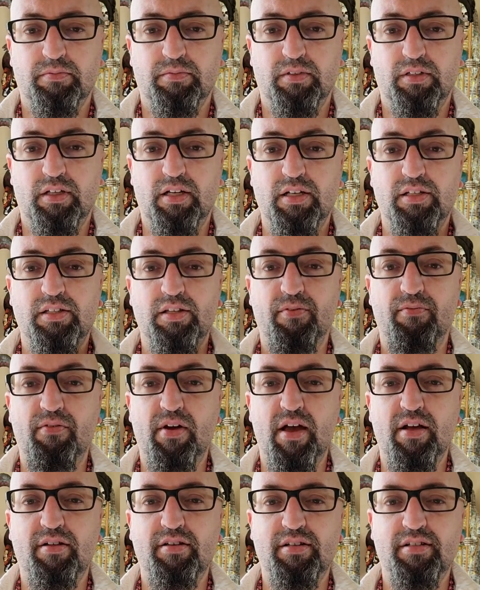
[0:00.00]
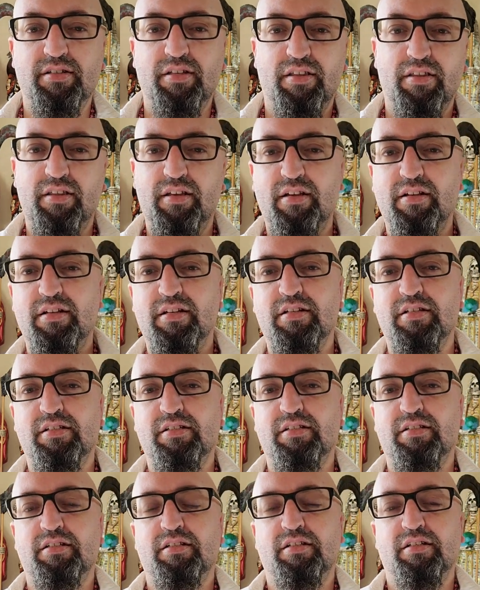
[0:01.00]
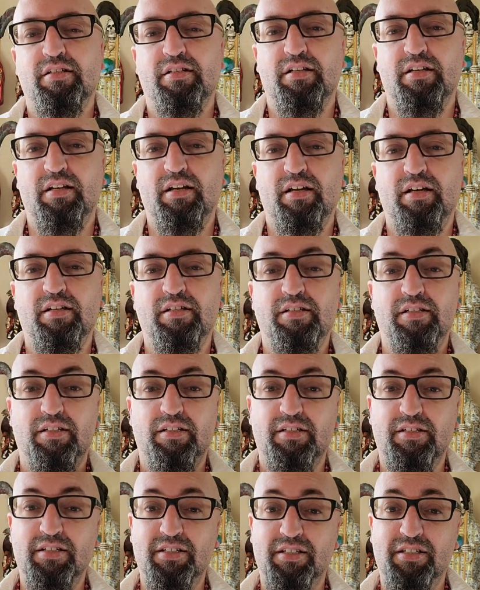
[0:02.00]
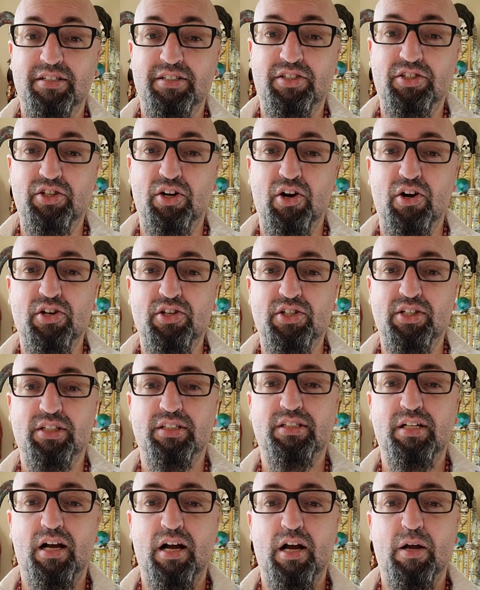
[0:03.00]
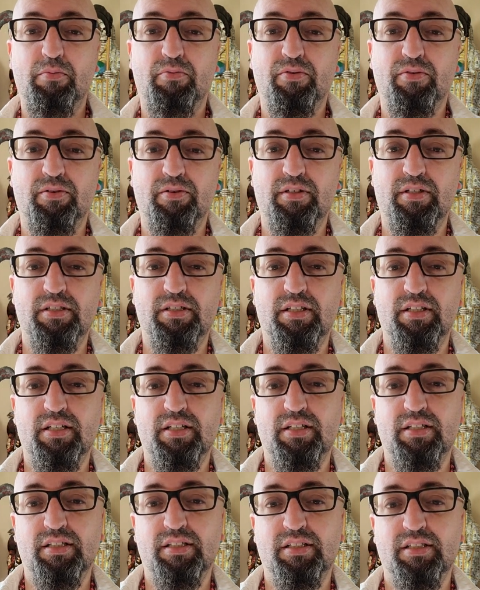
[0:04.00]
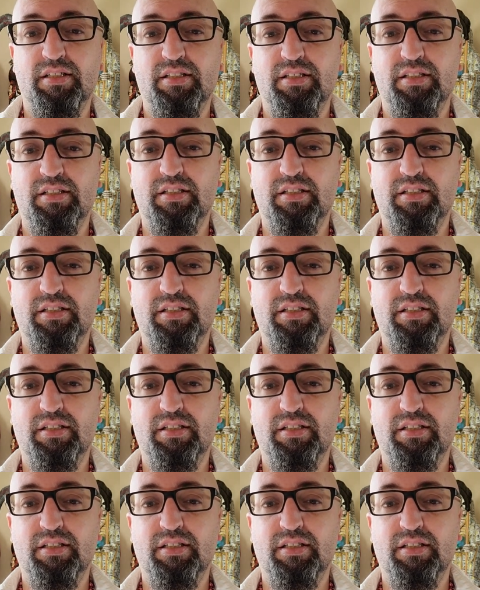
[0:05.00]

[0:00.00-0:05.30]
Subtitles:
Because the veil is the thinnest. And it's a good charging time for these things.